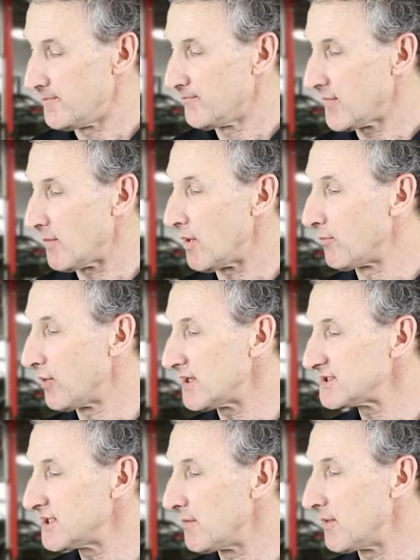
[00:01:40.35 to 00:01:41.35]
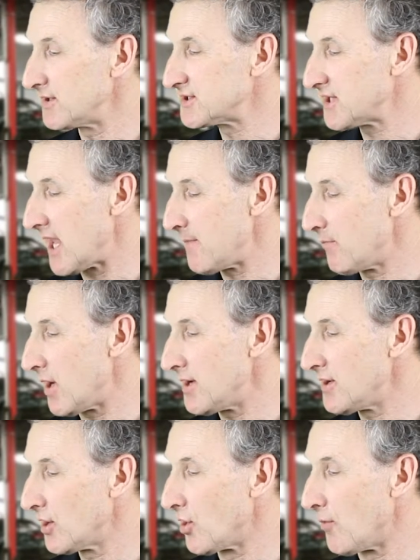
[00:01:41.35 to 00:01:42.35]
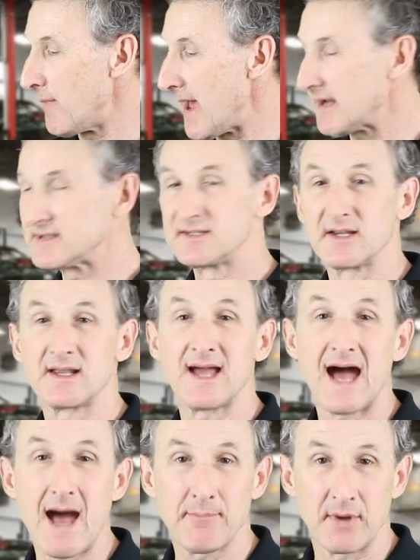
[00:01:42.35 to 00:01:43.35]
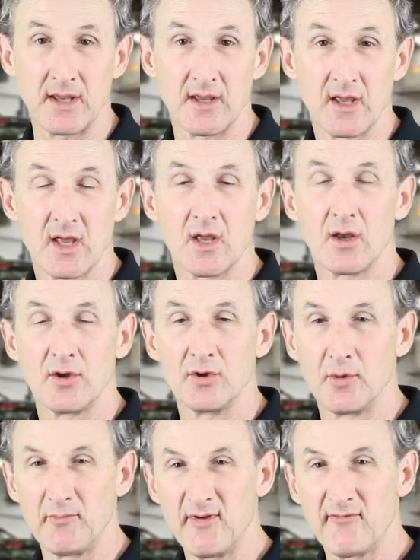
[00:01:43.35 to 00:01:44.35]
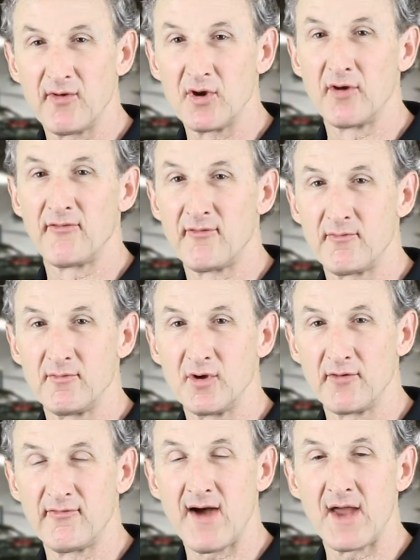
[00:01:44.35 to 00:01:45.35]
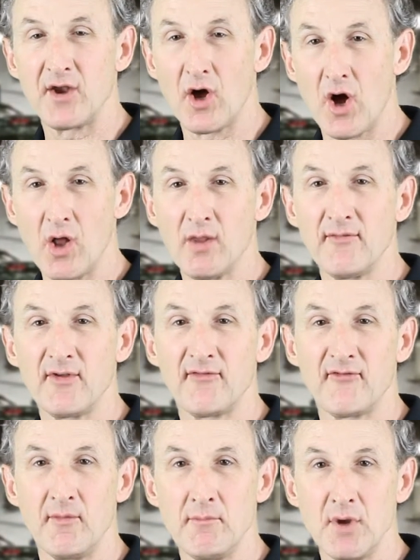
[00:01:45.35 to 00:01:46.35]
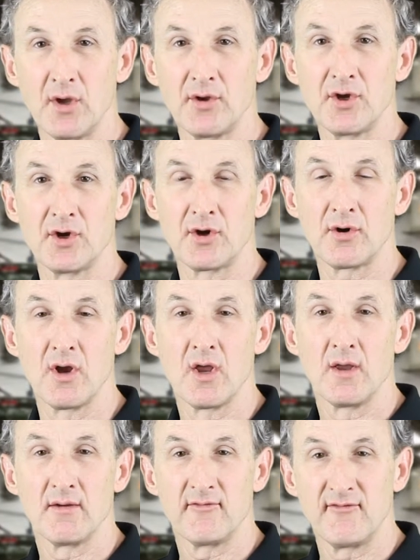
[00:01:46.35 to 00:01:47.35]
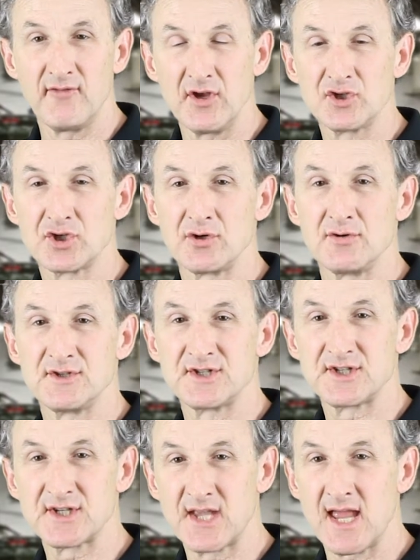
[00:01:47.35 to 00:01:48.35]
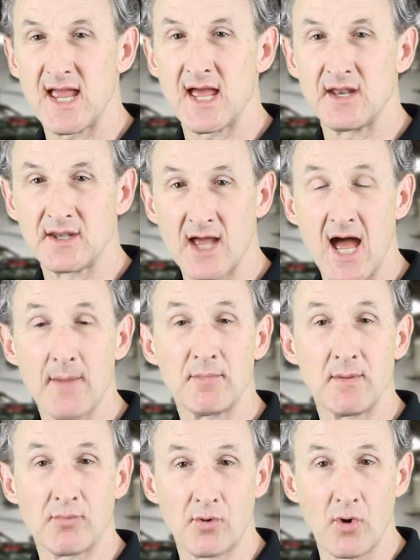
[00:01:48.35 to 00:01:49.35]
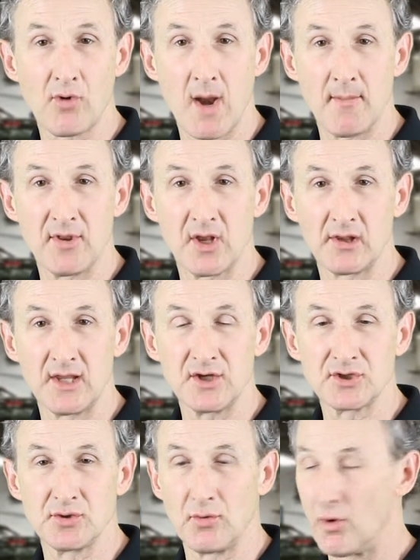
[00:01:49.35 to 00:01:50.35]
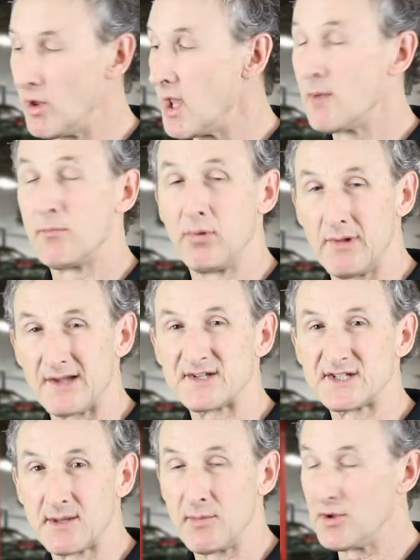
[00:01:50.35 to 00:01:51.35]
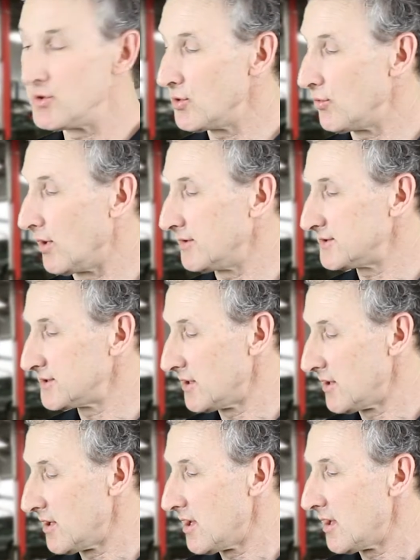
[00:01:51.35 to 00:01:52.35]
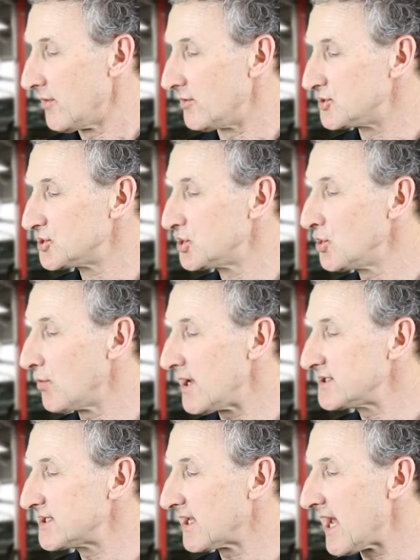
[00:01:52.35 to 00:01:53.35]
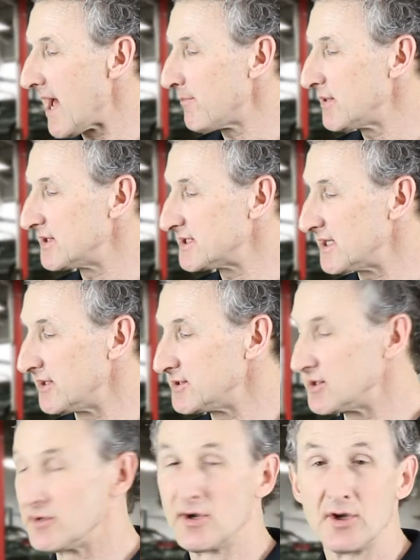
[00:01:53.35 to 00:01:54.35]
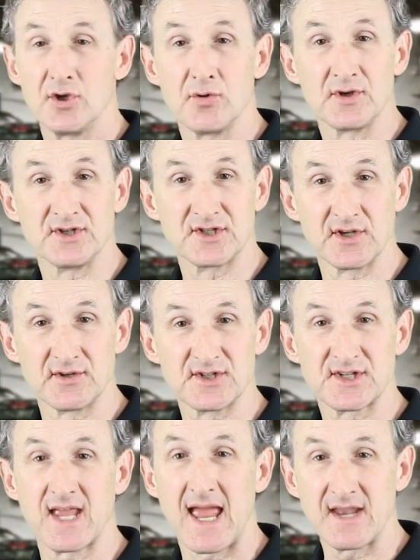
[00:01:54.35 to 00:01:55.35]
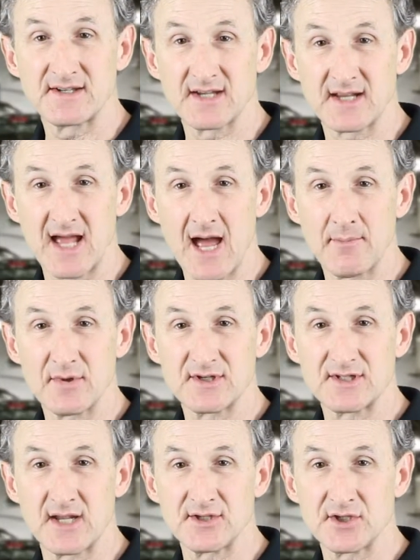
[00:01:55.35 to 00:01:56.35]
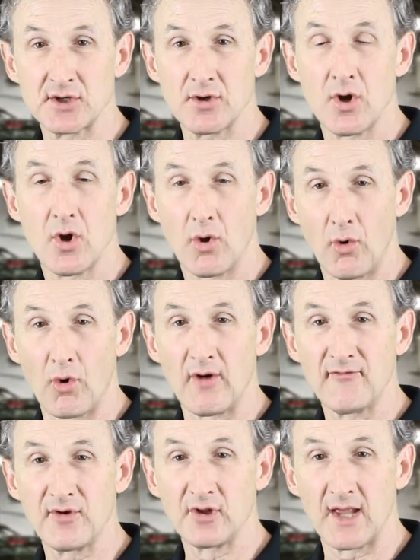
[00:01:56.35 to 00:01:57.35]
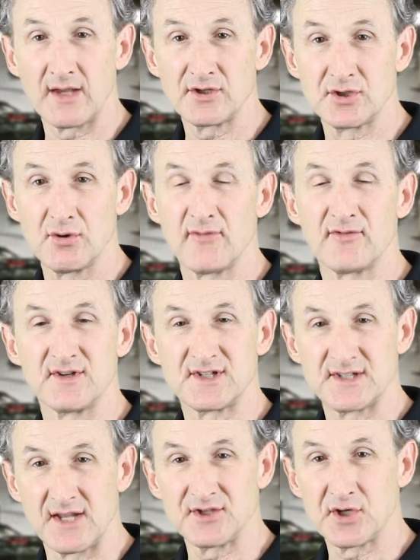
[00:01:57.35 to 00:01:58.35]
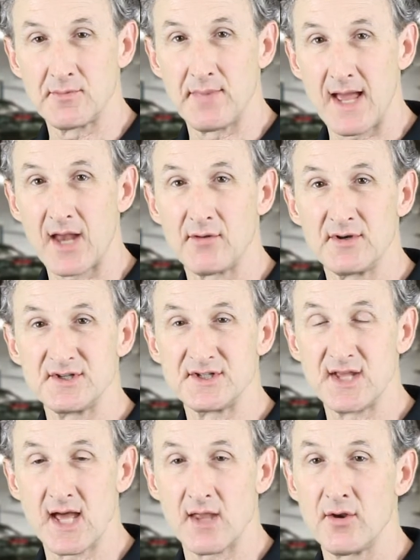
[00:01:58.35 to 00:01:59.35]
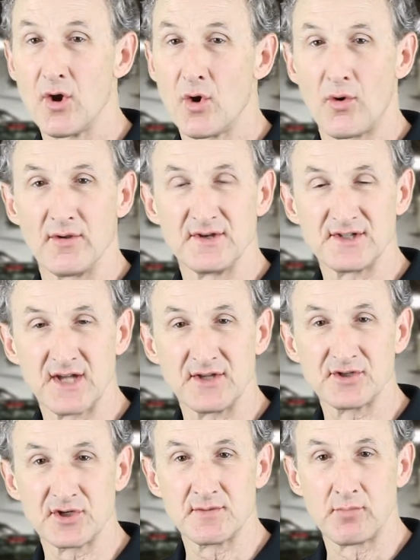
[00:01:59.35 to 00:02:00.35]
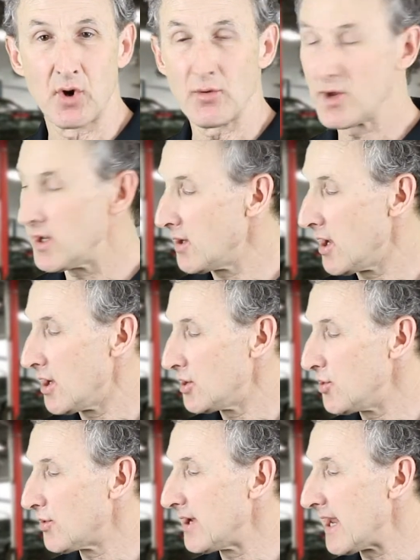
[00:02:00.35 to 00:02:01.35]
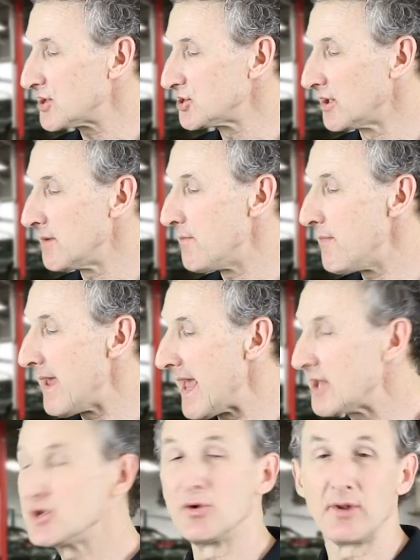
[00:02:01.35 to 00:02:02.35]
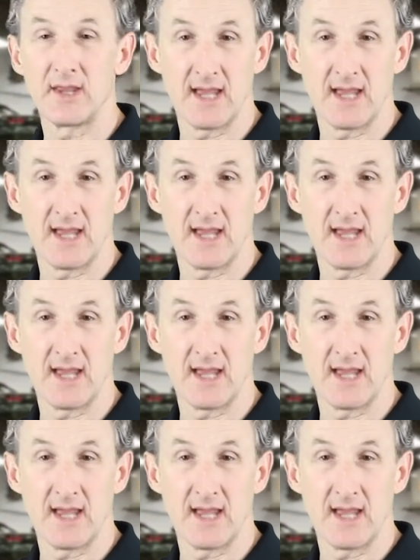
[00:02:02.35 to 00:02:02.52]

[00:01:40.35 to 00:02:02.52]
I'm going to press the Escape button and go back to Copy. You'll find all of the familiar features, scan, copy, program in the Elite tool, plus some of the new ones. There's 2 ways to copy a sensor. You can still scan to copy a sensor, or if you'd like to, if the sensor battery's dead or the sensor's broken, you can actually manually